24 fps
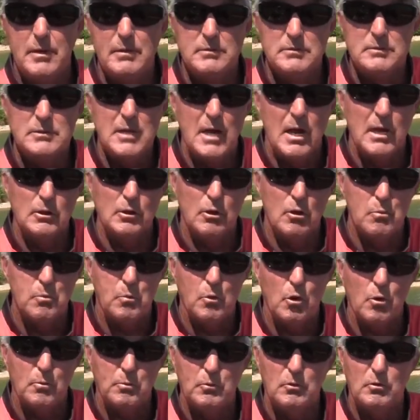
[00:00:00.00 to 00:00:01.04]
but it's got a little
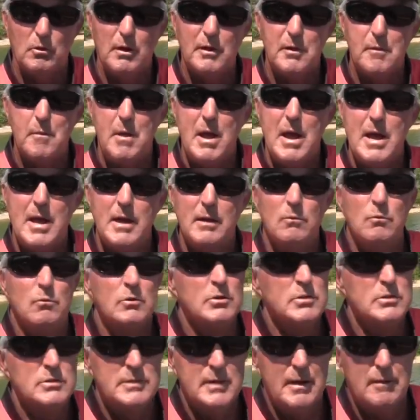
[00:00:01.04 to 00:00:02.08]
purple on the back,
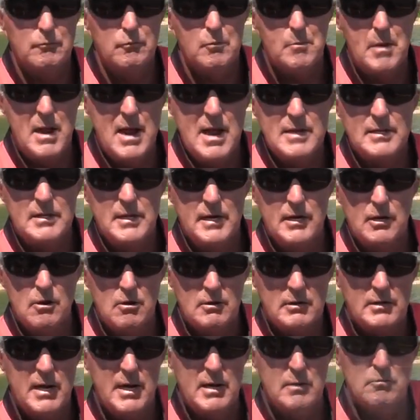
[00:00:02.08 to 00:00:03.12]
which is never a bad thing
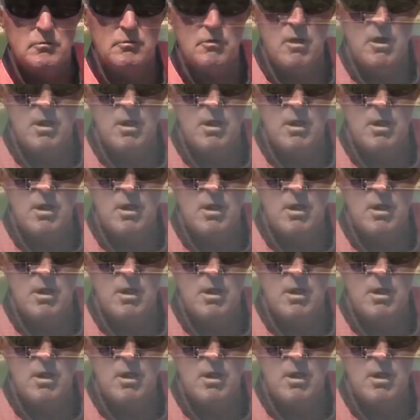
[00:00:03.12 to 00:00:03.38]
on Table